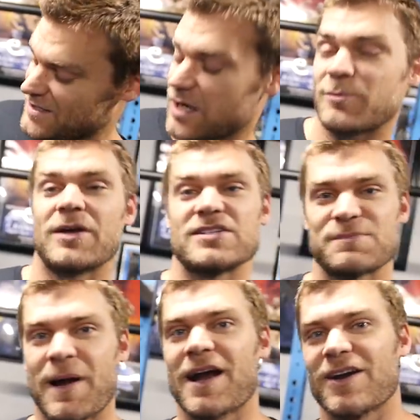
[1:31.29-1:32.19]
Talking about
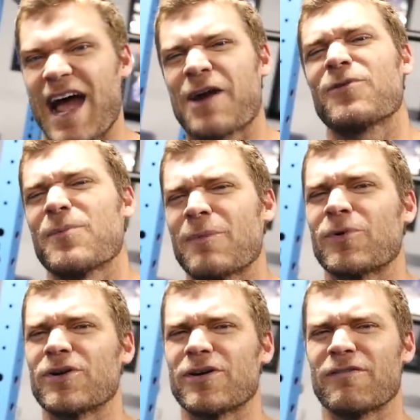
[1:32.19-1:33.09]
inspired, I
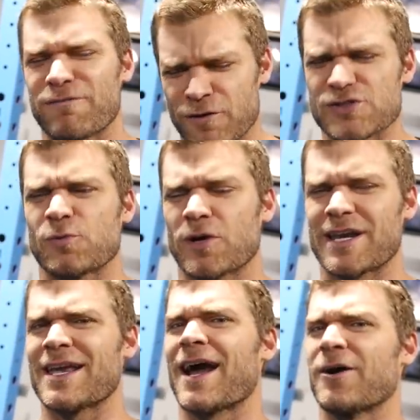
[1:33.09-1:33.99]
remember first
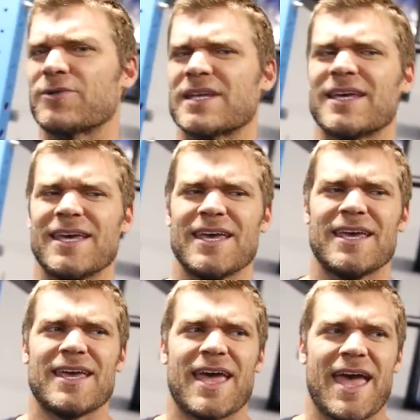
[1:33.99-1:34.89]
working out
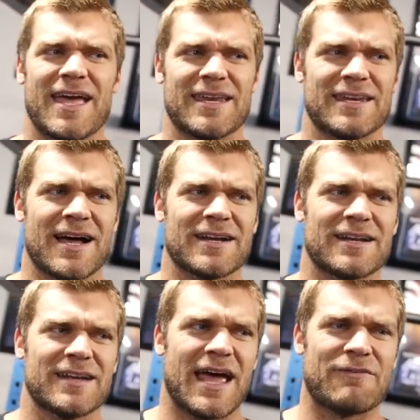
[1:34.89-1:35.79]
and not
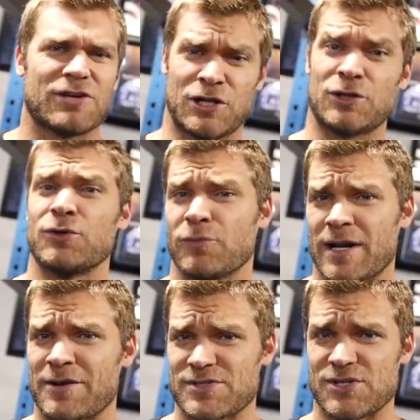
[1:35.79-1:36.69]
having a clue
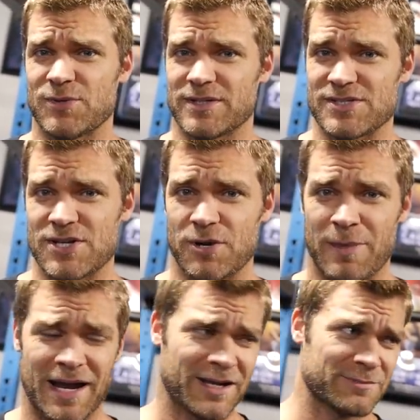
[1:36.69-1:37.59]
what I was doing, so
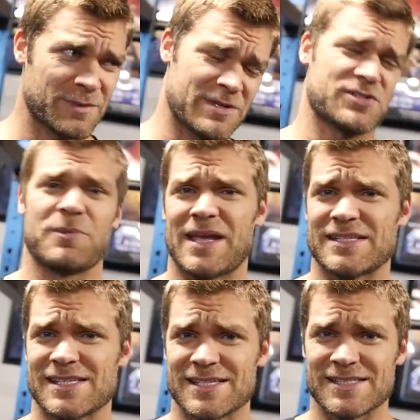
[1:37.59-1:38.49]
buying the muscle
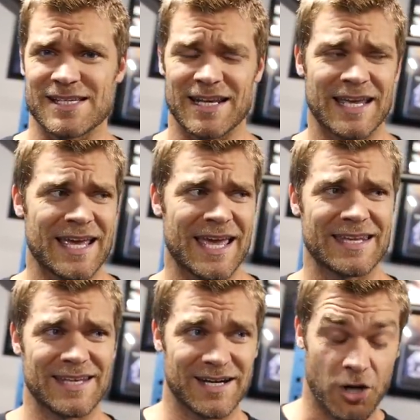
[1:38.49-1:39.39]
magazines, and
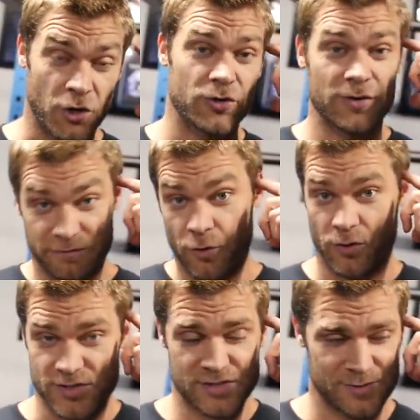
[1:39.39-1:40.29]
Arnold, of
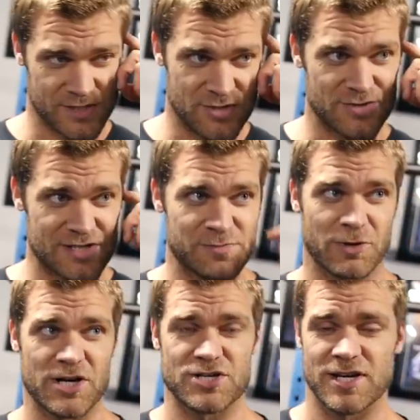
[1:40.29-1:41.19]
course, was a huge
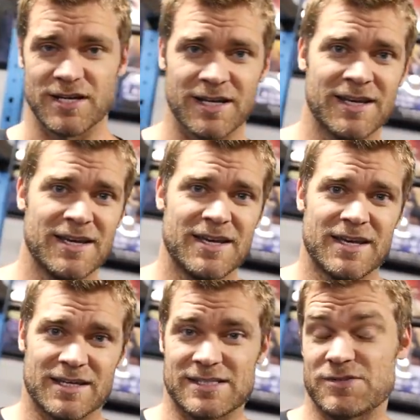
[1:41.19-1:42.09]
inspiration, and
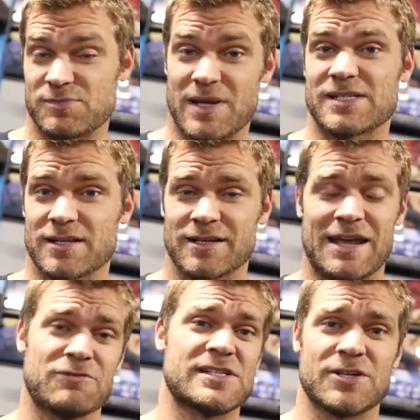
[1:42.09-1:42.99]
because he was basically on
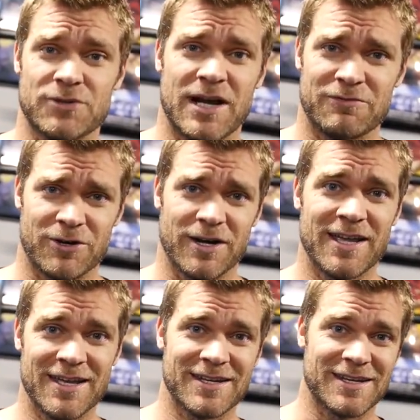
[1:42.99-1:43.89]
every single cover
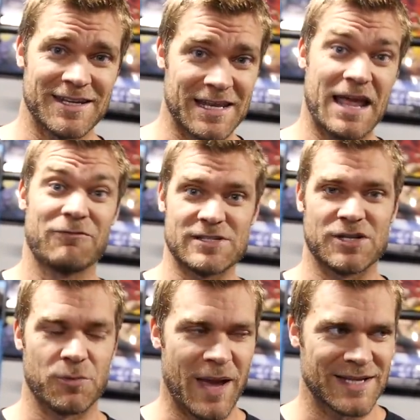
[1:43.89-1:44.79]
and in every
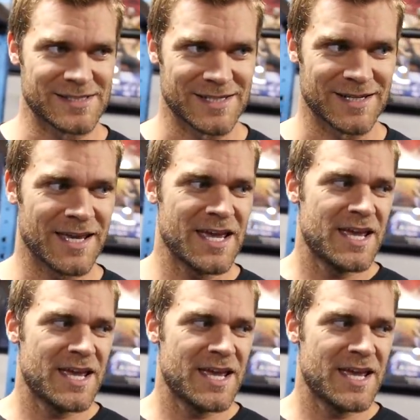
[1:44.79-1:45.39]
single magazine.